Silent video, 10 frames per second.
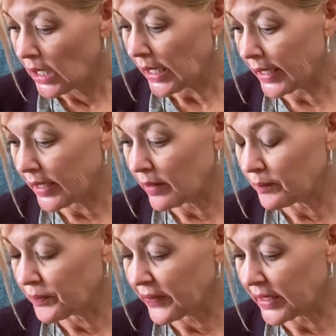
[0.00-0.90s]

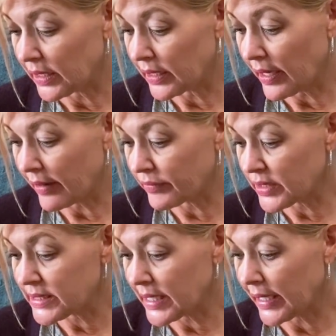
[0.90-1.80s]
Um, the
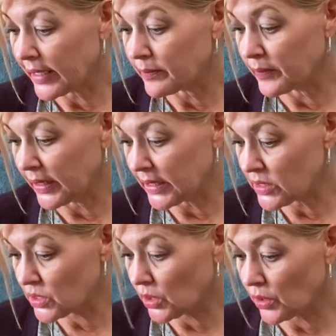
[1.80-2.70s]
Everyday Midi
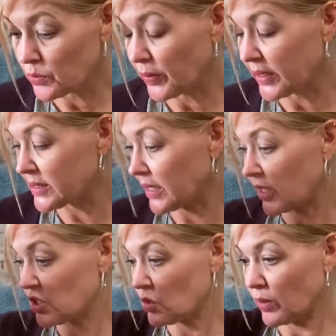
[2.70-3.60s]
Skirt by
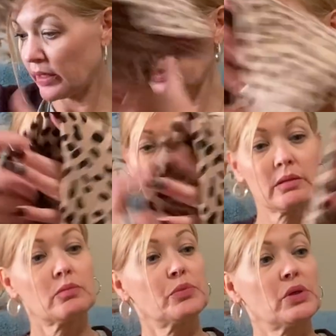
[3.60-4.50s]
Sanctuary.
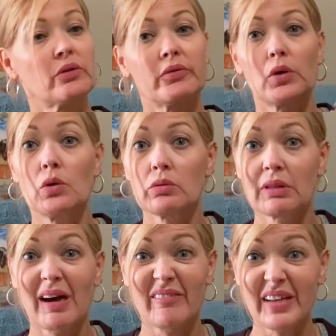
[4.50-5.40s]
Beautiful.
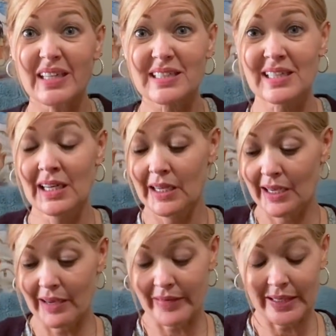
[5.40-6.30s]
Love it.
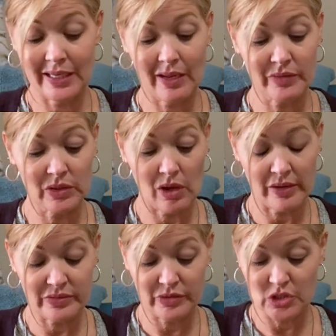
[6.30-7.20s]
If I didn't have the
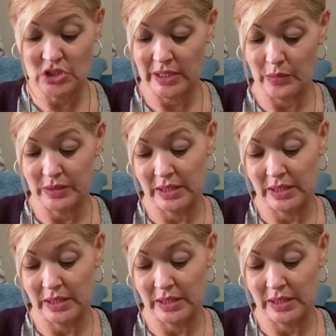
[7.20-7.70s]
loft version, I would